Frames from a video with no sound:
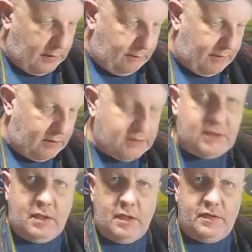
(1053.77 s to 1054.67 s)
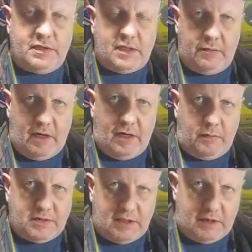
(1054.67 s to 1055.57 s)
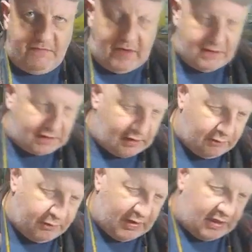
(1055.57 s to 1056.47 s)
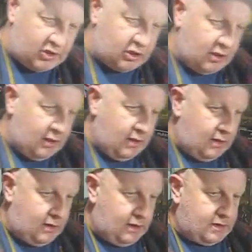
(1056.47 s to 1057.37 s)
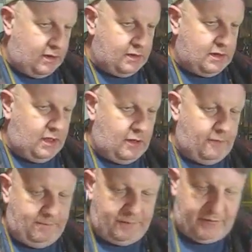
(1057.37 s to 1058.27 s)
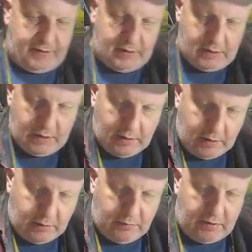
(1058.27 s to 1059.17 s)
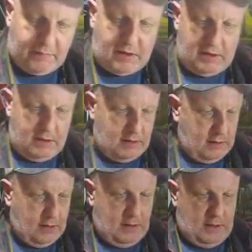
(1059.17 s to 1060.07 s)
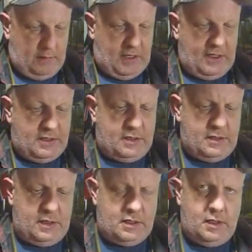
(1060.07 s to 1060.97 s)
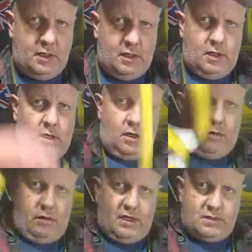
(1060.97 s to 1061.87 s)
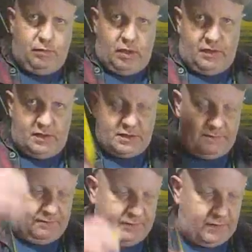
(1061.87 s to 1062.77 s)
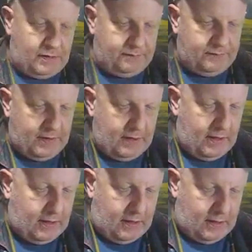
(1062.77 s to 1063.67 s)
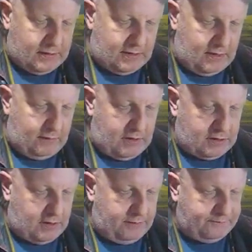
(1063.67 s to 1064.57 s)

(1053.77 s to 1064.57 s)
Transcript: mount that's directly opposite the vent and badge is going to go. Then with my patented Grace Brothers tape measure,